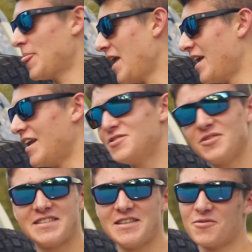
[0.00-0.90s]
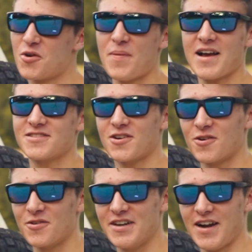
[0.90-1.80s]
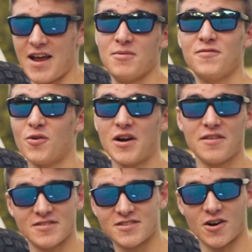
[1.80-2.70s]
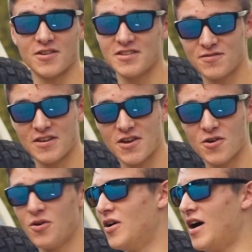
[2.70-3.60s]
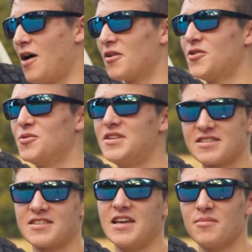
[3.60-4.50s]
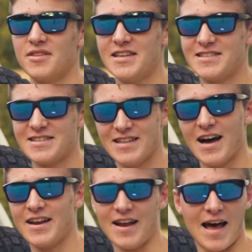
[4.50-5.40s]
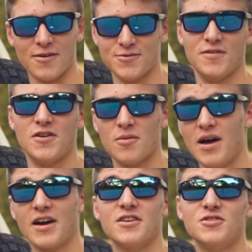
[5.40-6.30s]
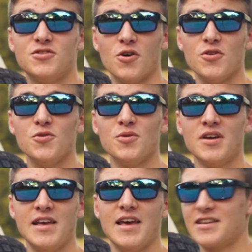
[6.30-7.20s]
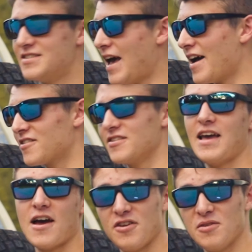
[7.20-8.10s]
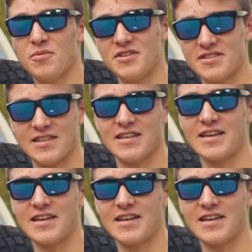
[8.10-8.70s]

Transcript: And as you can see, the Rotopax aren't on here. And before I even start this video, I wanna do a disclaimer. This is not a how-to video. I'm not gonna show you exactly how you need to put this thing